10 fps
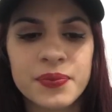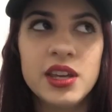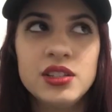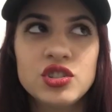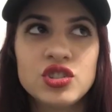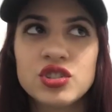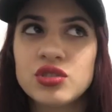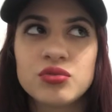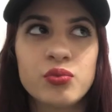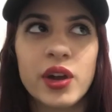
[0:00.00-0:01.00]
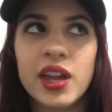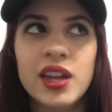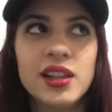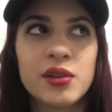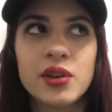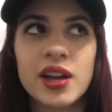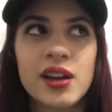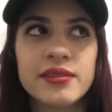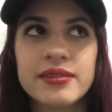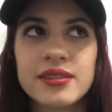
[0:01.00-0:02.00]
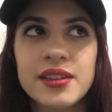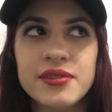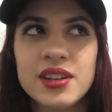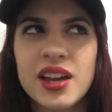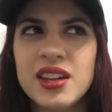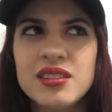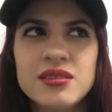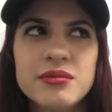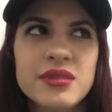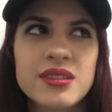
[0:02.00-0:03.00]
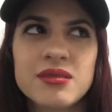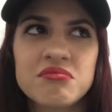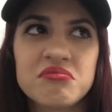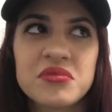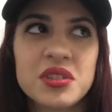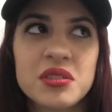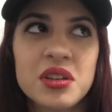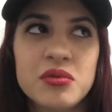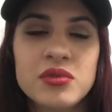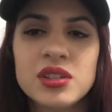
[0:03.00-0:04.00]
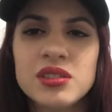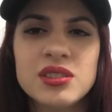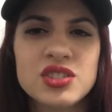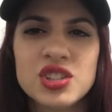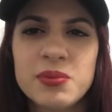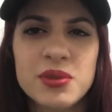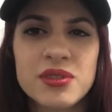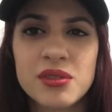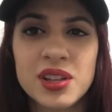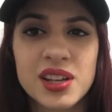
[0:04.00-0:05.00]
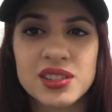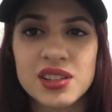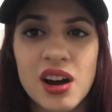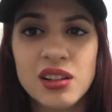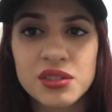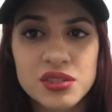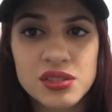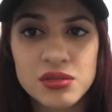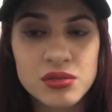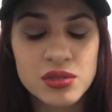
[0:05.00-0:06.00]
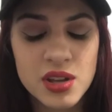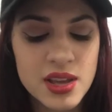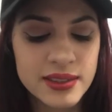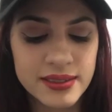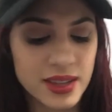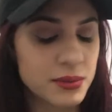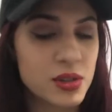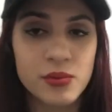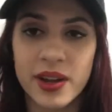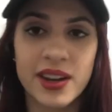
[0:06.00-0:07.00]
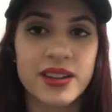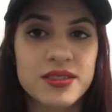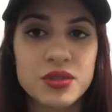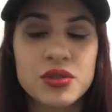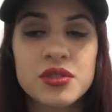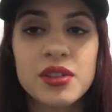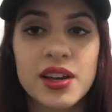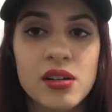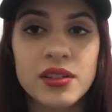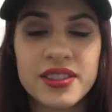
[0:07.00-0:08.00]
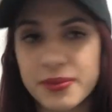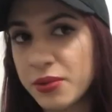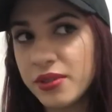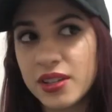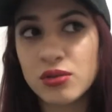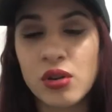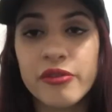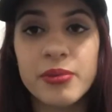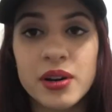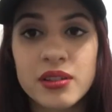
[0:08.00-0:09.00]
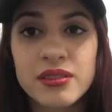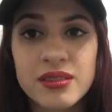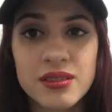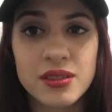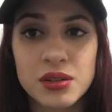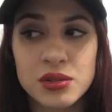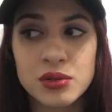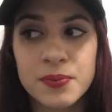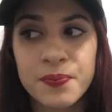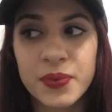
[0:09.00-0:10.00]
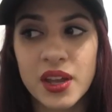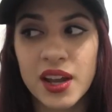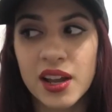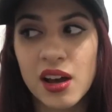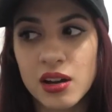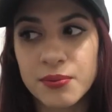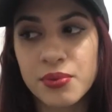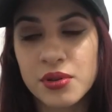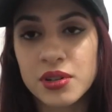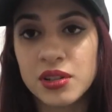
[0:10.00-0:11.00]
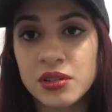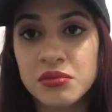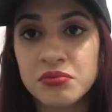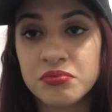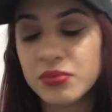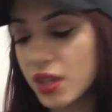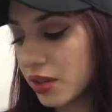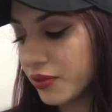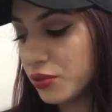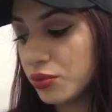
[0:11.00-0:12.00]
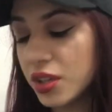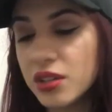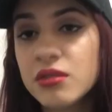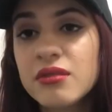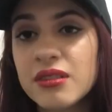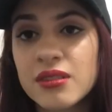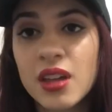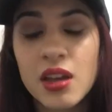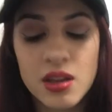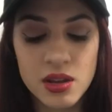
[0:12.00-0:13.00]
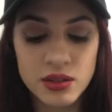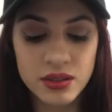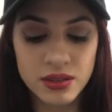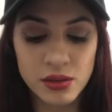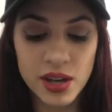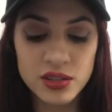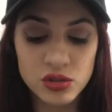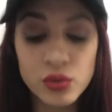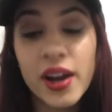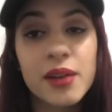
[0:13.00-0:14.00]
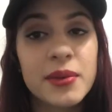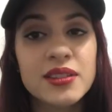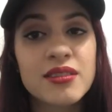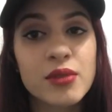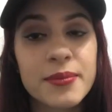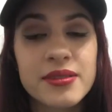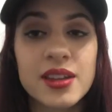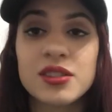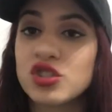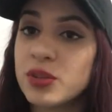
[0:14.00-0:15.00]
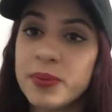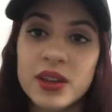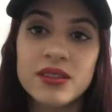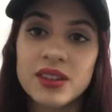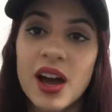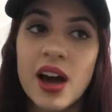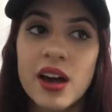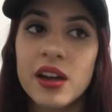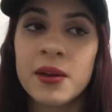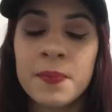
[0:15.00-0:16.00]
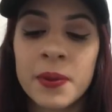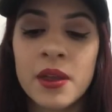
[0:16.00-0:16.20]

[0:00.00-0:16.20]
Each way, like when I got 7 items, the shipping was only like $1 or $2. Same thing with my next order, like all I spent was like $12. So, and I got a pretty, like a few things. So I do recommend this website. The shipping isn't high.